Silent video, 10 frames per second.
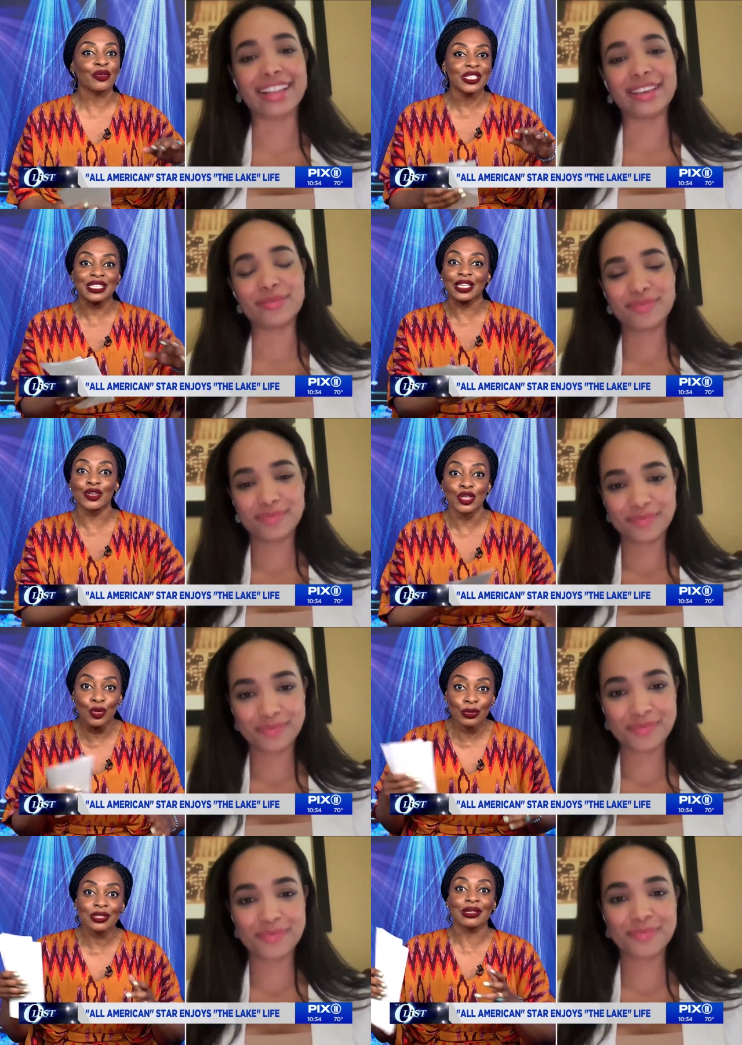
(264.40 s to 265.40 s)
Speaker 1: I don't need to
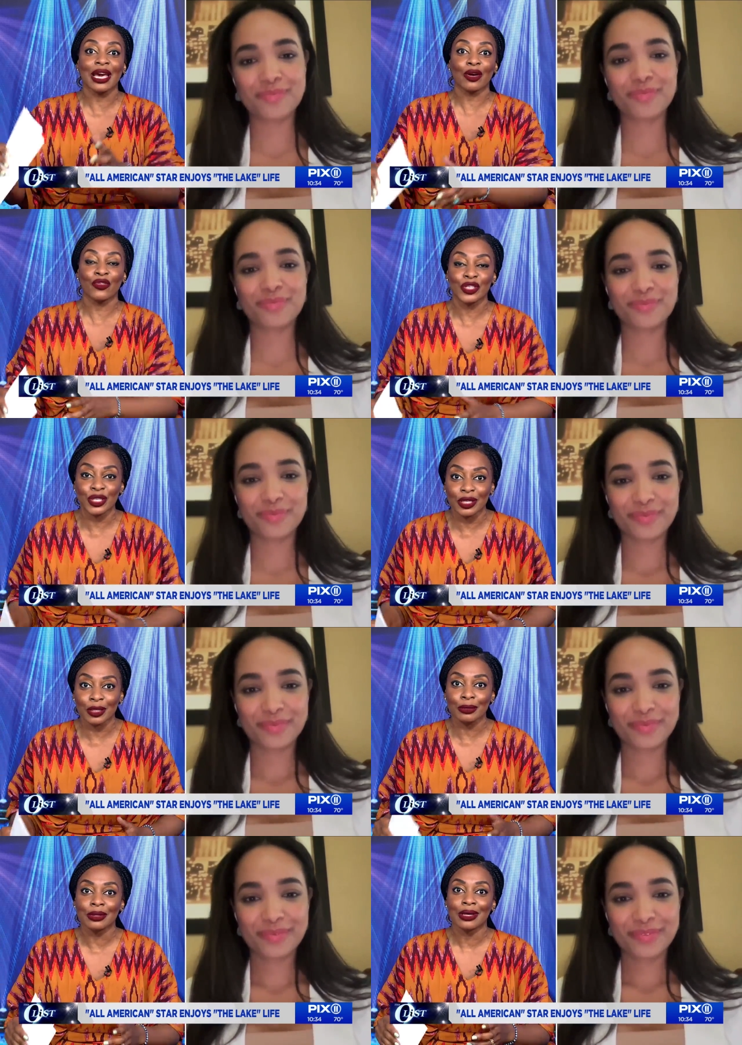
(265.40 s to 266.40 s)
canoe to get over to
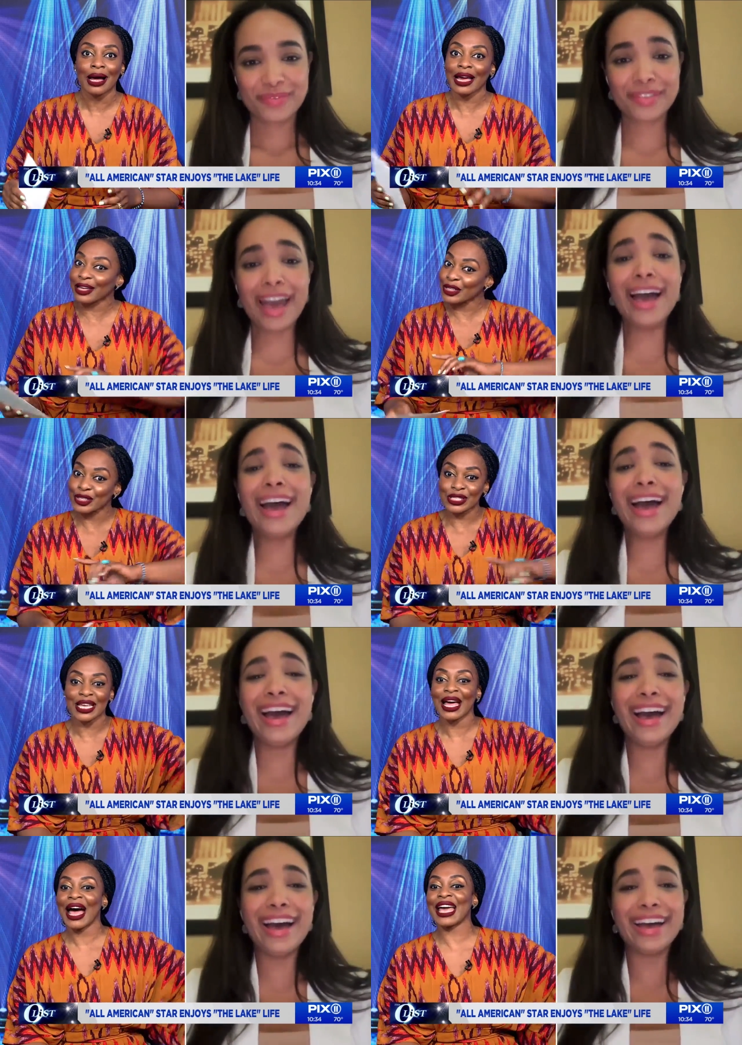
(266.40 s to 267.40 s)
you. I can just
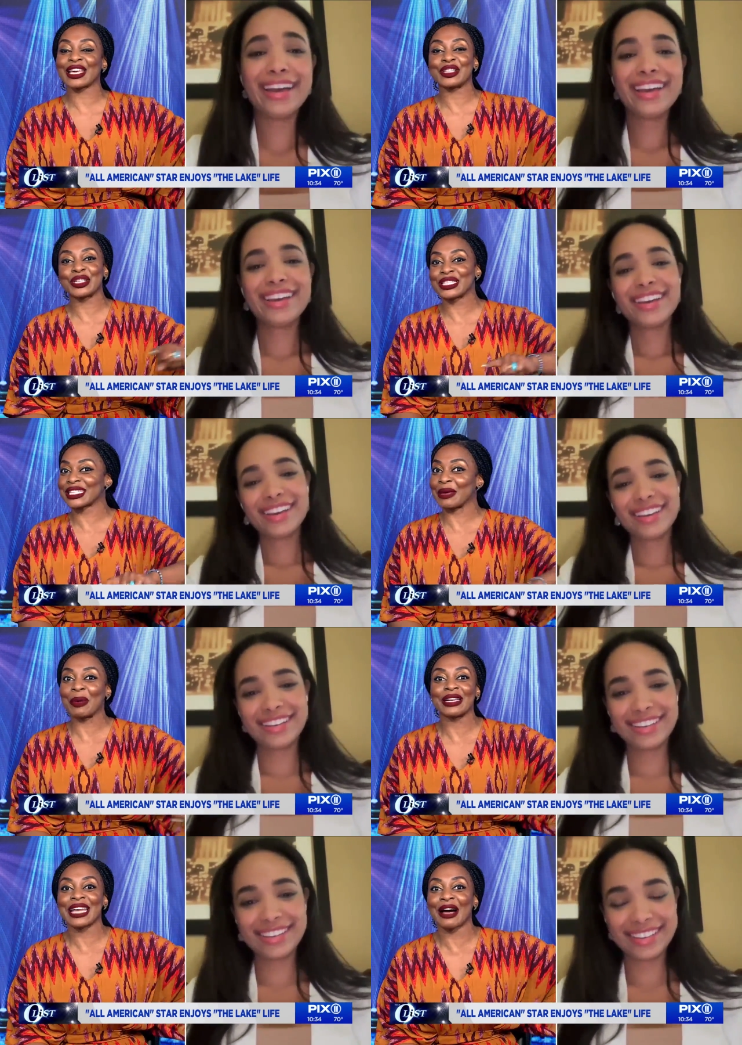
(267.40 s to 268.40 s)
I can just skip
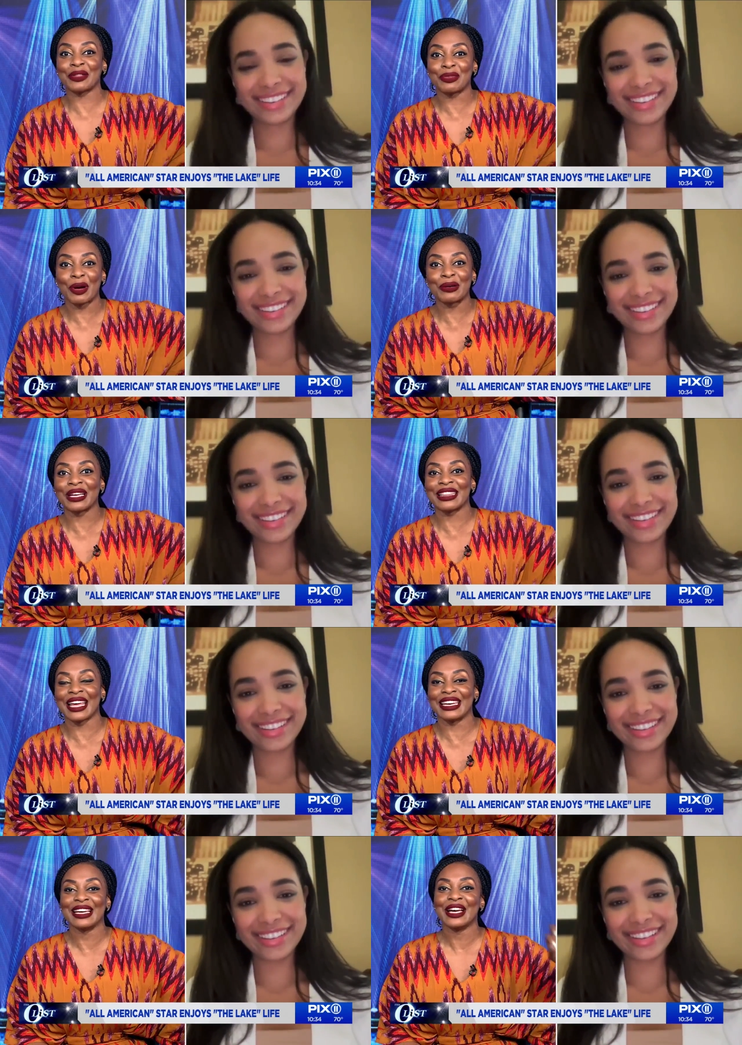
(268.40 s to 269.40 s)
on down the road and
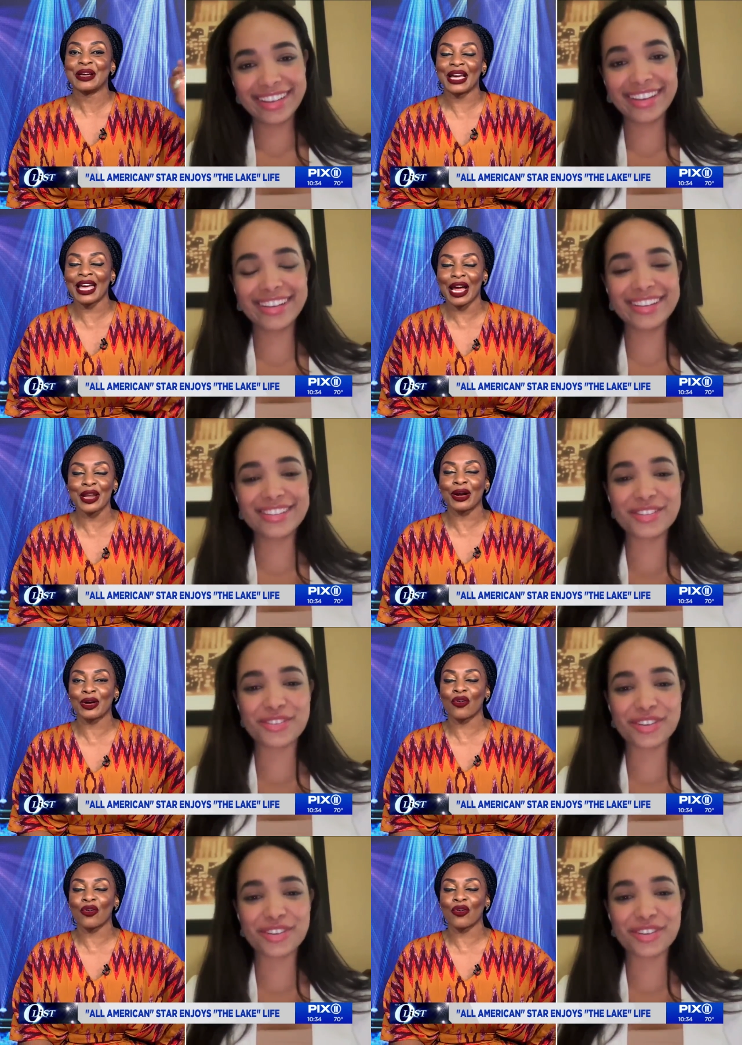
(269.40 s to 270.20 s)
then oh, head on true.